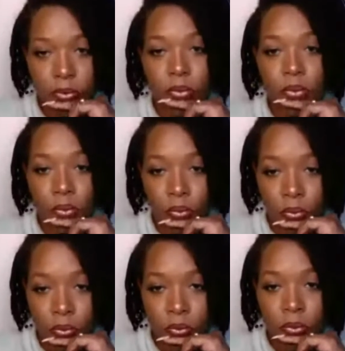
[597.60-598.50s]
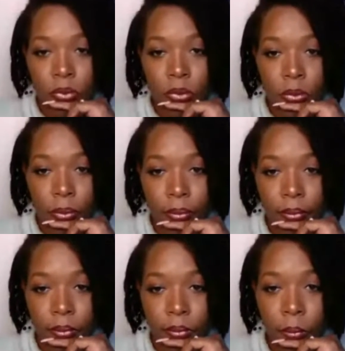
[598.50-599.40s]

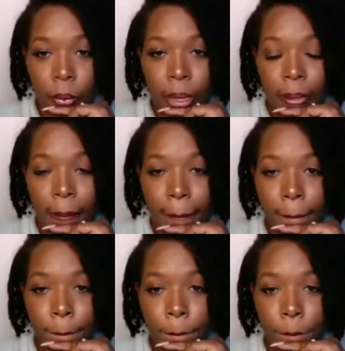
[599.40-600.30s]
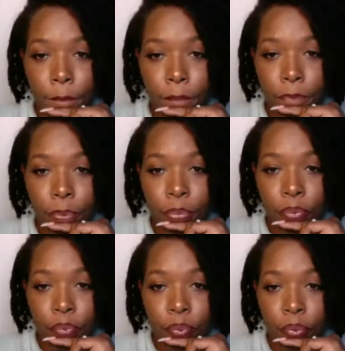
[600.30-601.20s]

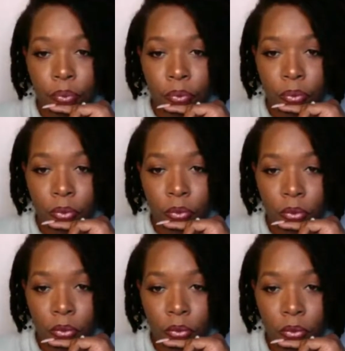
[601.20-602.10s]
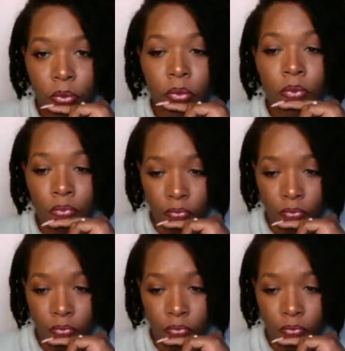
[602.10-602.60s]
(silent)